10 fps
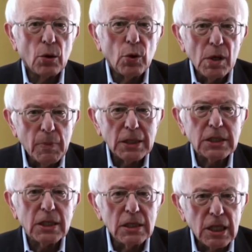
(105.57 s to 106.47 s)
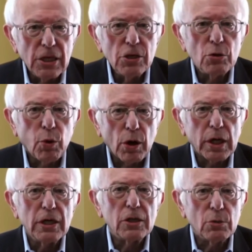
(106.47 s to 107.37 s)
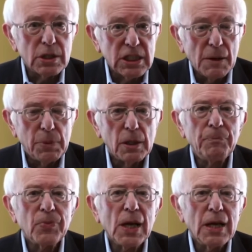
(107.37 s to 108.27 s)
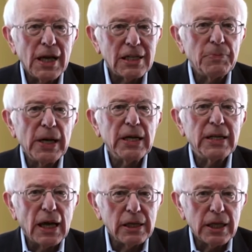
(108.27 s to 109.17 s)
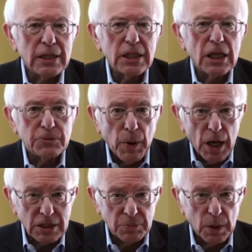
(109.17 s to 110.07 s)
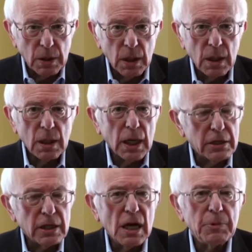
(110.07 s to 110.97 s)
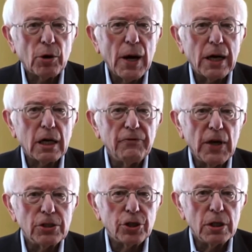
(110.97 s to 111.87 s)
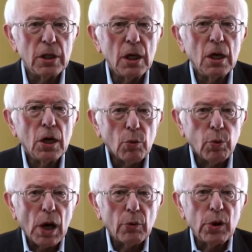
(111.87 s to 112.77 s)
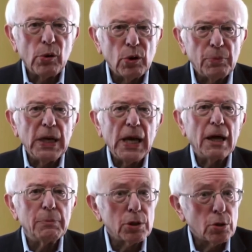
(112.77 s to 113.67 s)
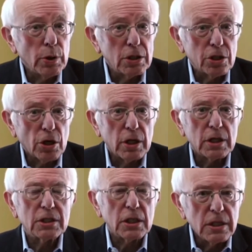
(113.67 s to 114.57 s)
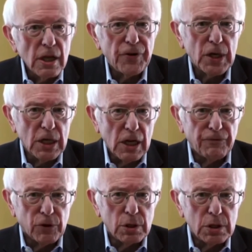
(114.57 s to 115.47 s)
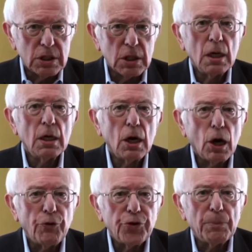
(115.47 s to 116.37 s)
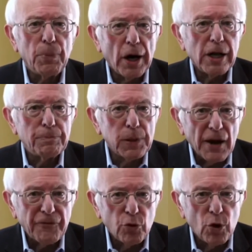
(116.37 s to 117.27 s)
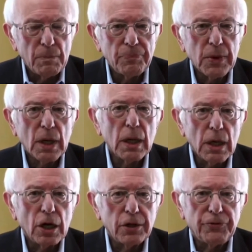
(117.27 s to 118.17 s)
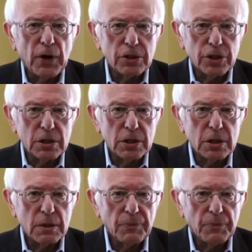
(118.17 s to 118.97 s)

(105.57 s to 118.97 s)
we must continue working to assemble as many delegates as possible at the Democratic Convention, where we will be able to exert significant influence over the party platform and other functions.